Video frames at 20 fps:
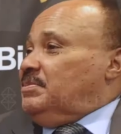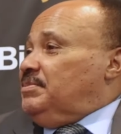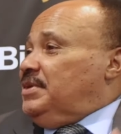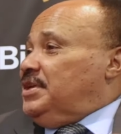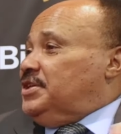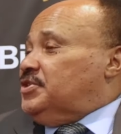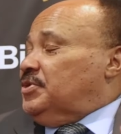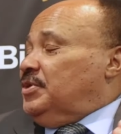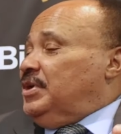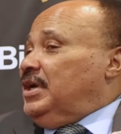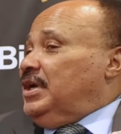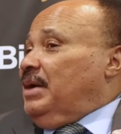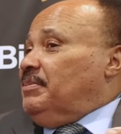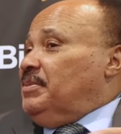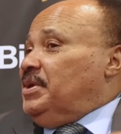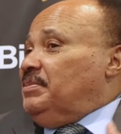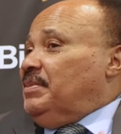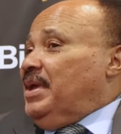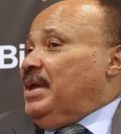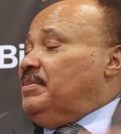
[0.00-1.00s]
mentoring, I
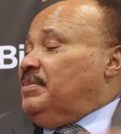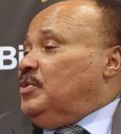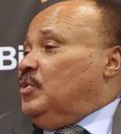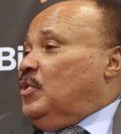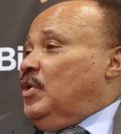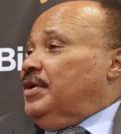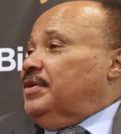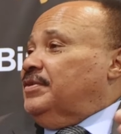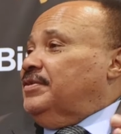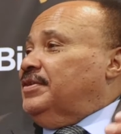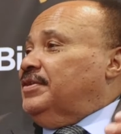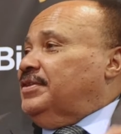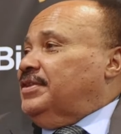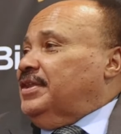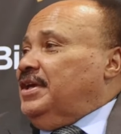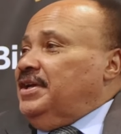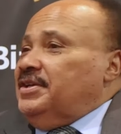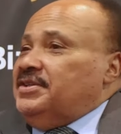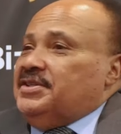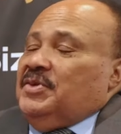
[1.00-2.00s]
mean, maybe one of the
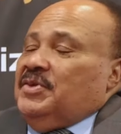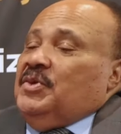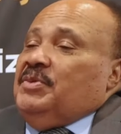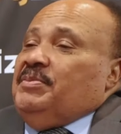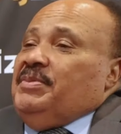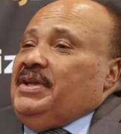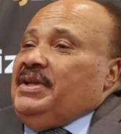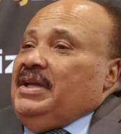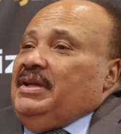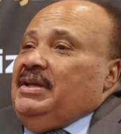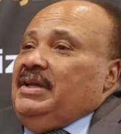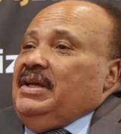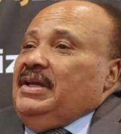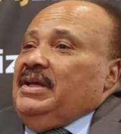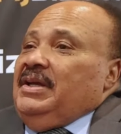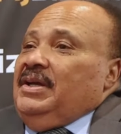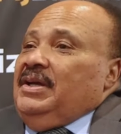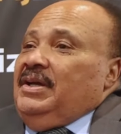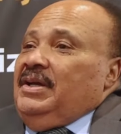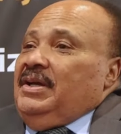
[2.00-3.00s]
things that would be
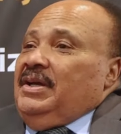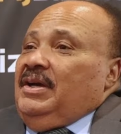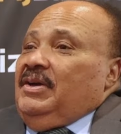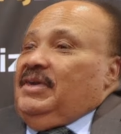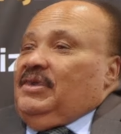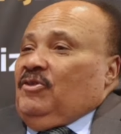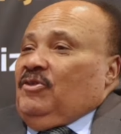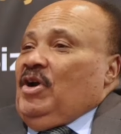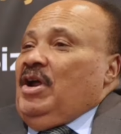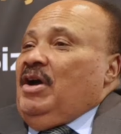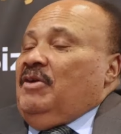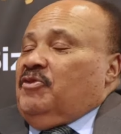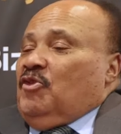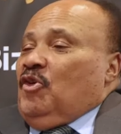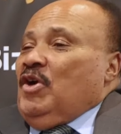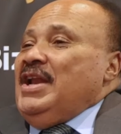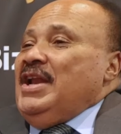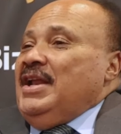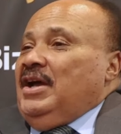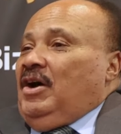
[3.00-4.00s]
of
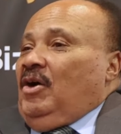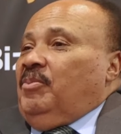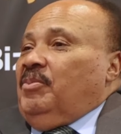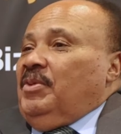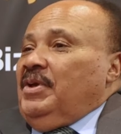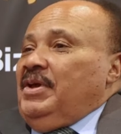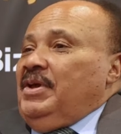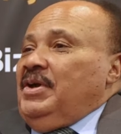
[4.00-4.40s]
great help